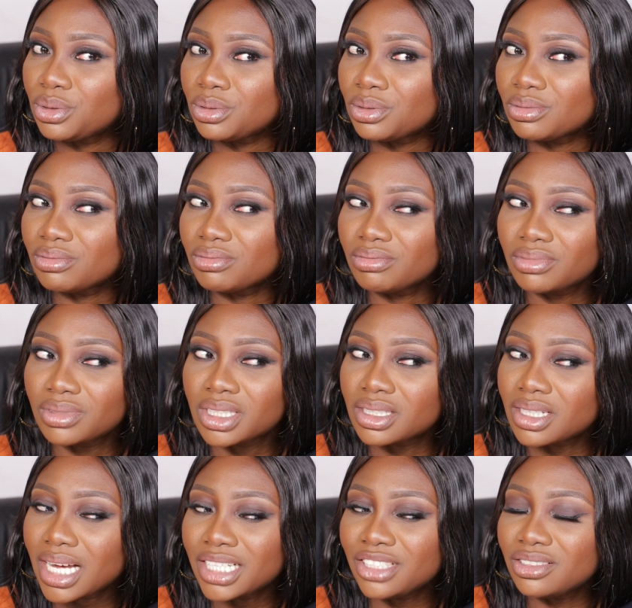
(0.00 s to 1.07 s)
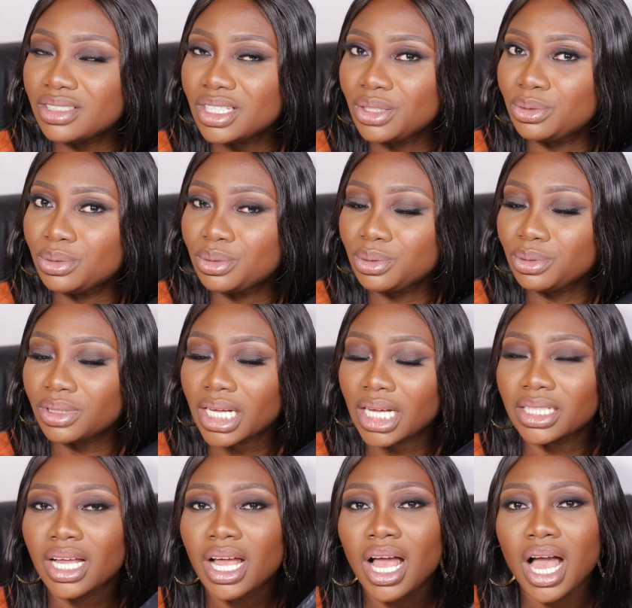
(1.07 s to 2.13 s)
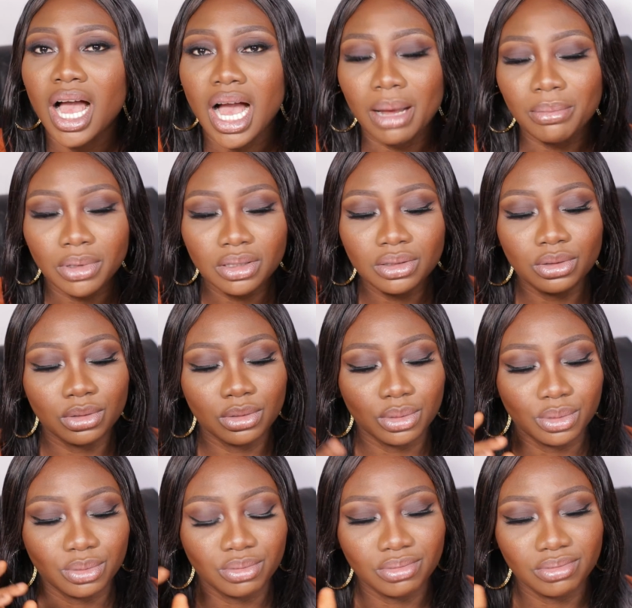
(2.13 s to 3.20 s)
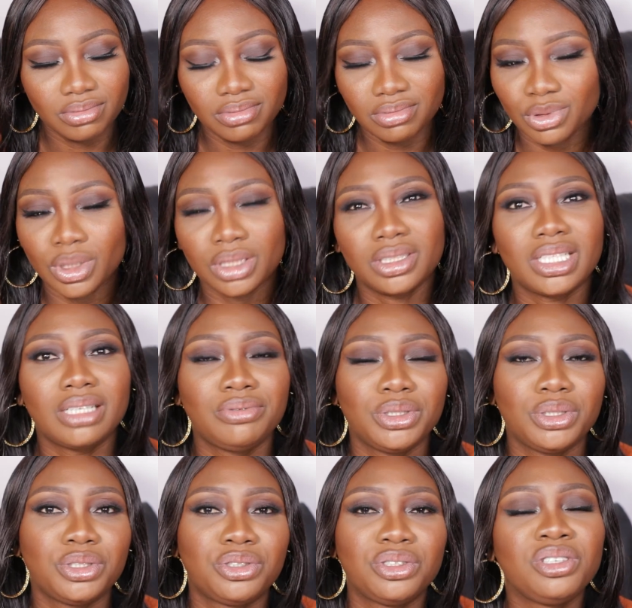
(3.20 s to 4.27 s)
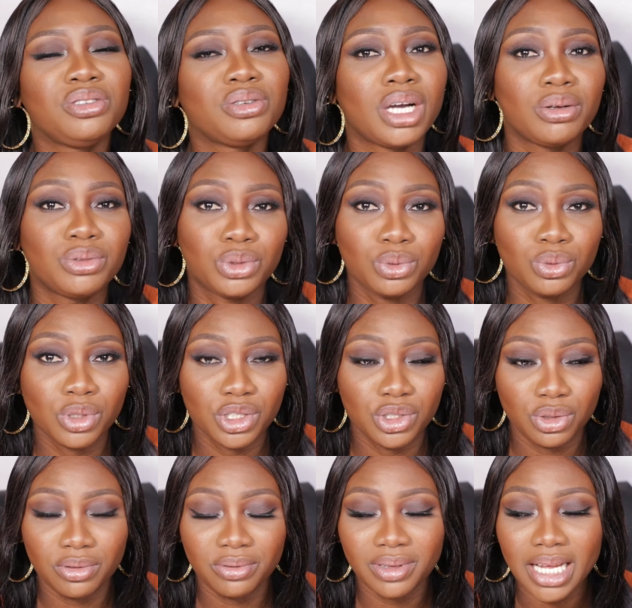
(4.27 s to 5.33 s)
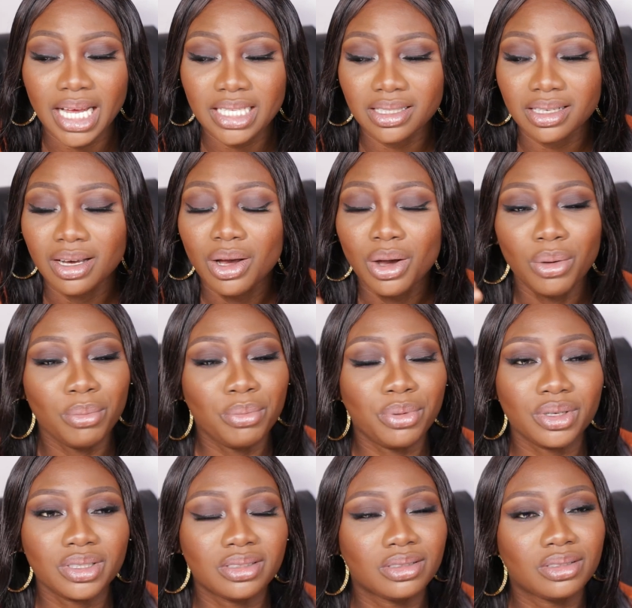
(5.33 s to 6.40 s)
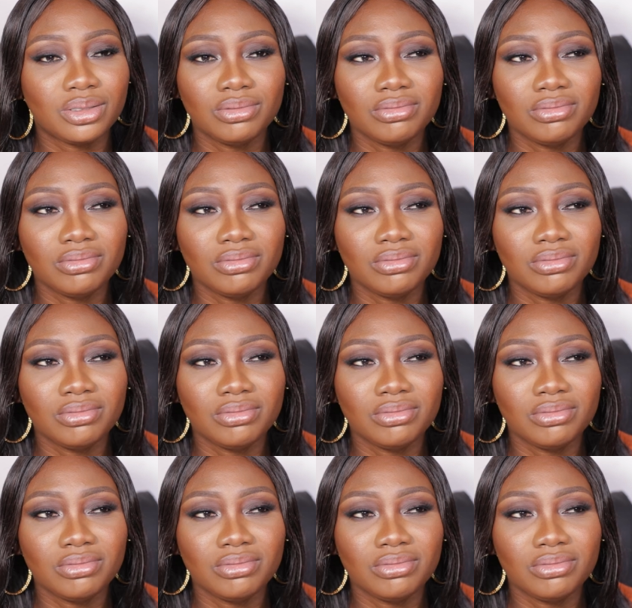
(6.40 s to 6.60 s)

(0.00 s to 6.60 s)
know, it's hygienic to do that. I'm going to do another video showing you how to wash your flask, but